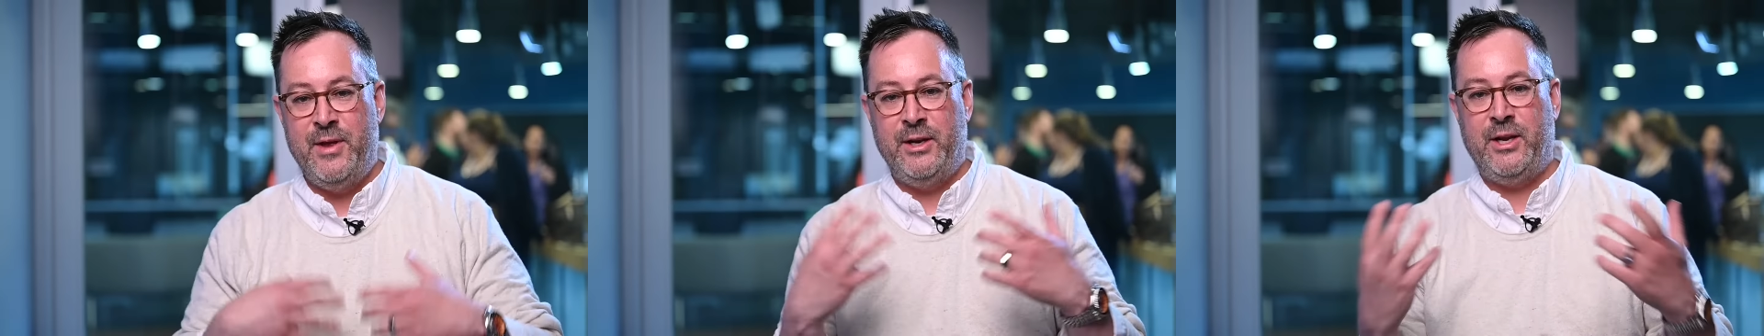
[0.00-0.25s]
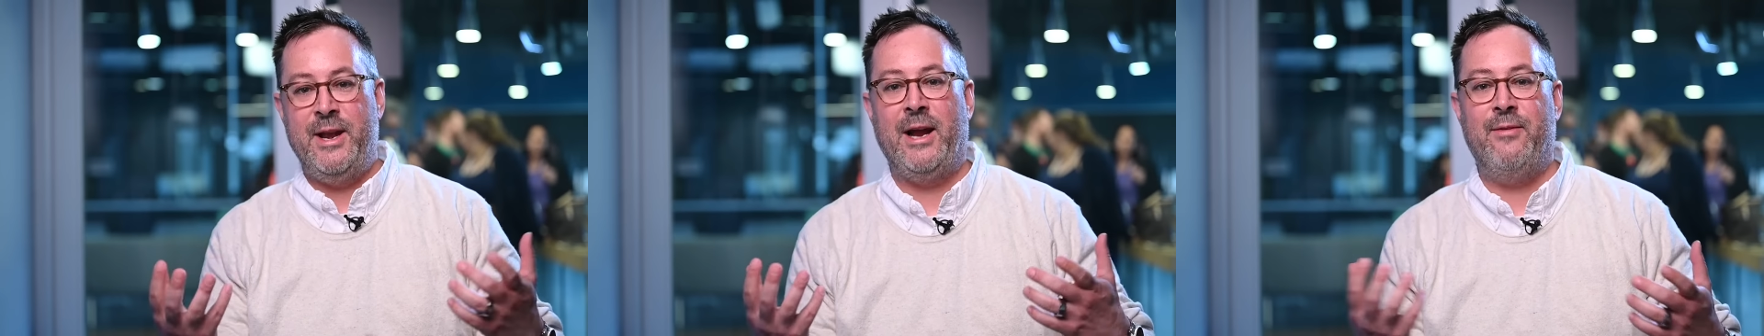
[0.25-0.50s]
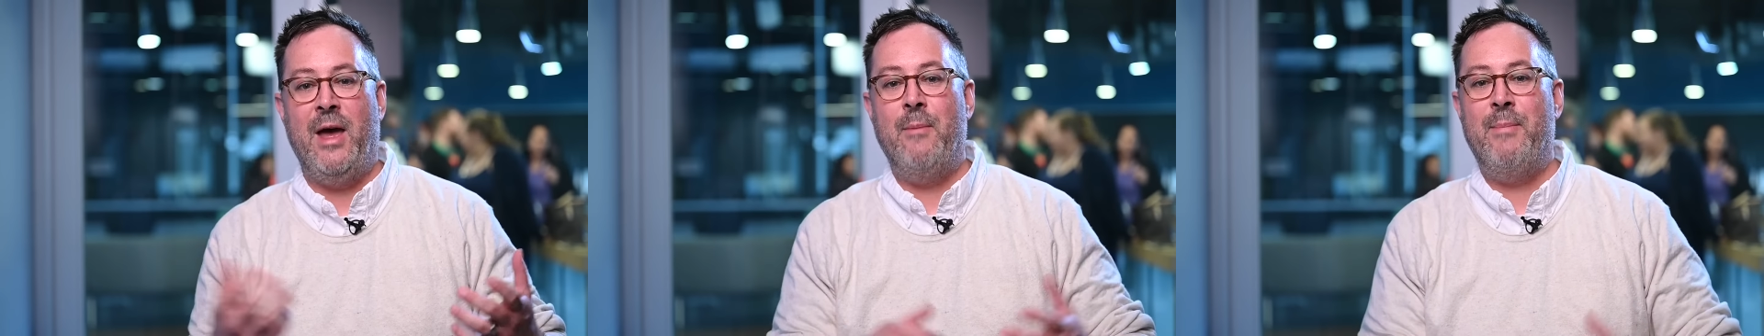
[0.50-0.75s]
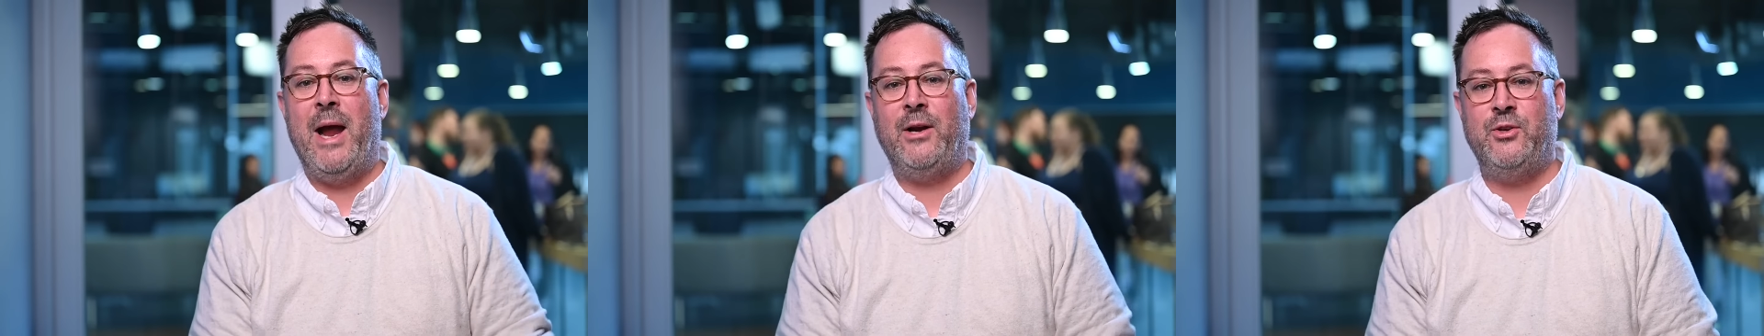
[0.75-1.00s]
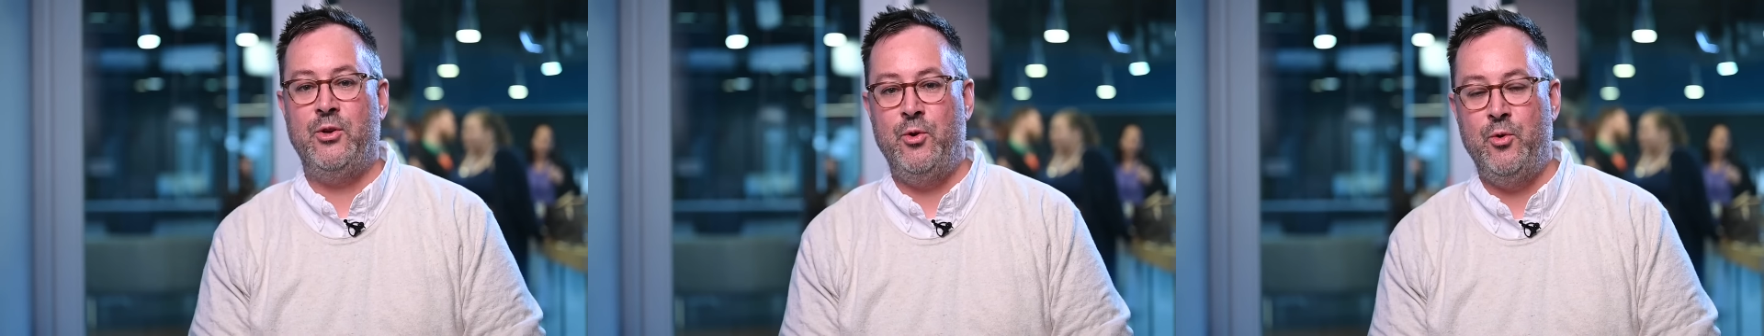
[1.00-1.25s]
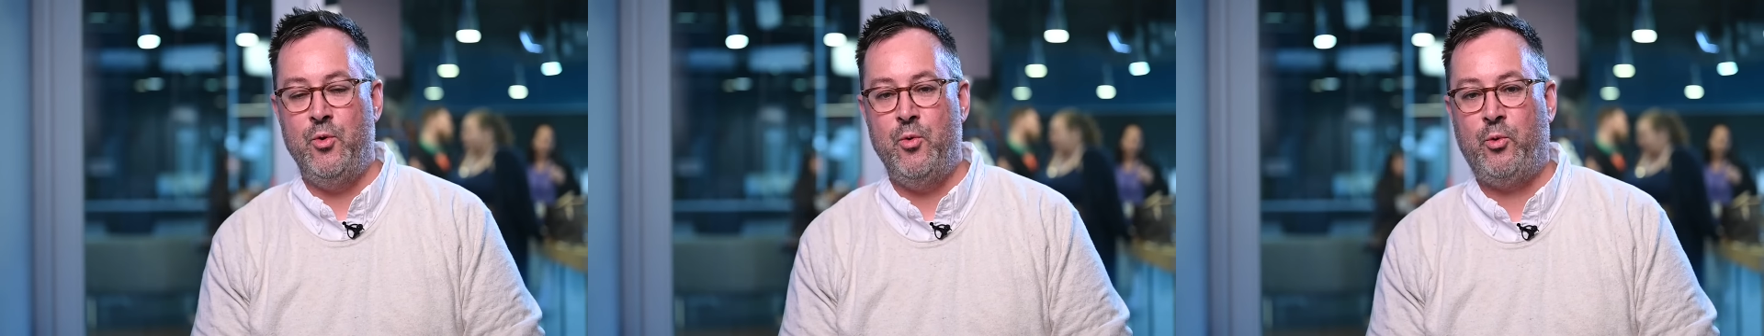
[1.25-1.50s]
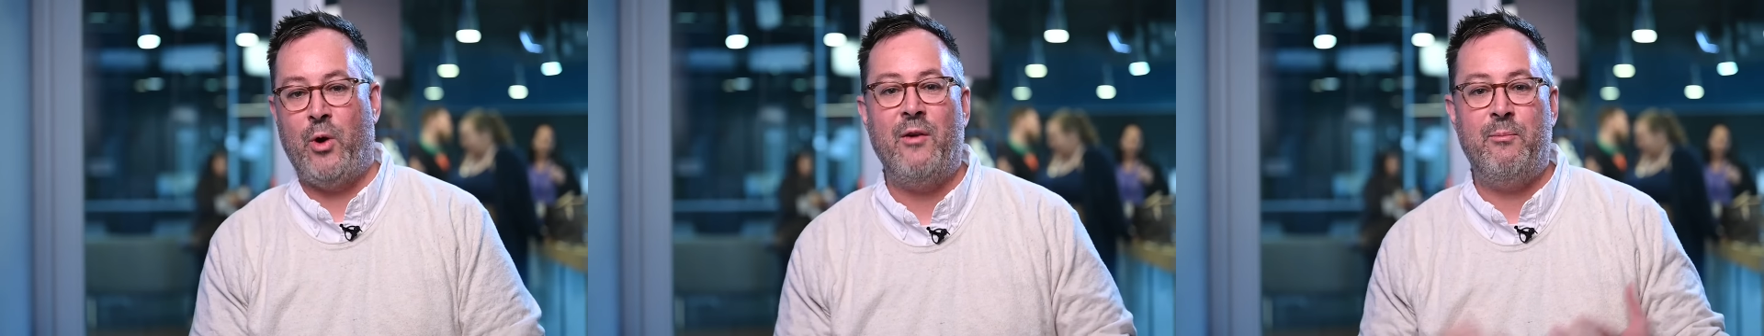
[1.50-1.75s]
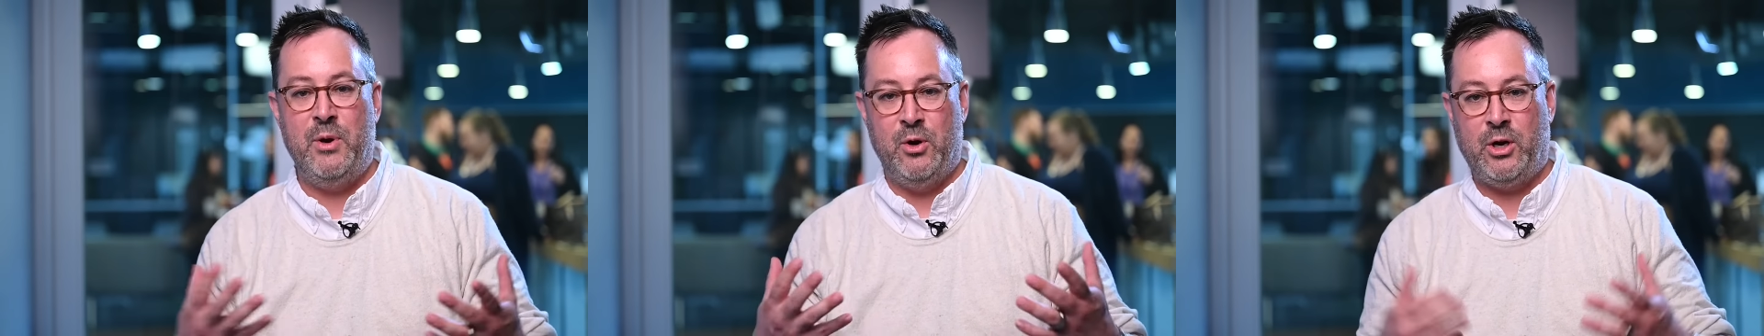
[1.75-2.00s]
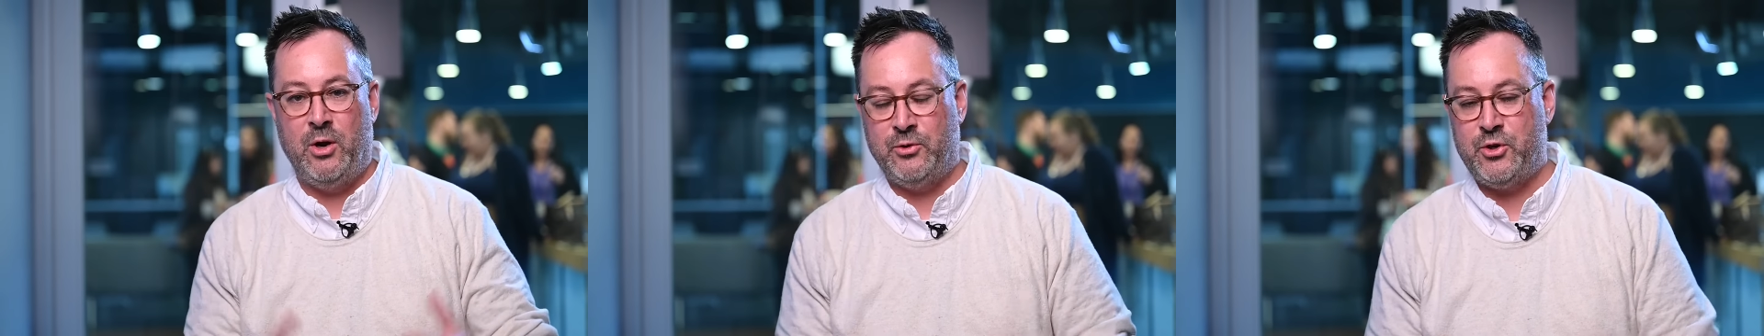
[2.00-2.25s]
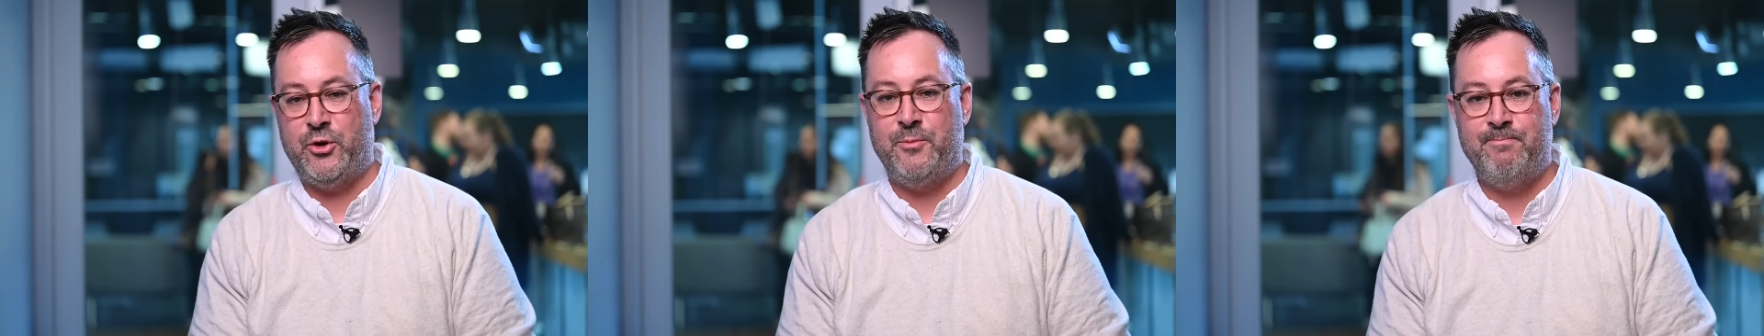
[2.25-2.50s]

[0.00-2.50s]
then connect that back to craft beer culture.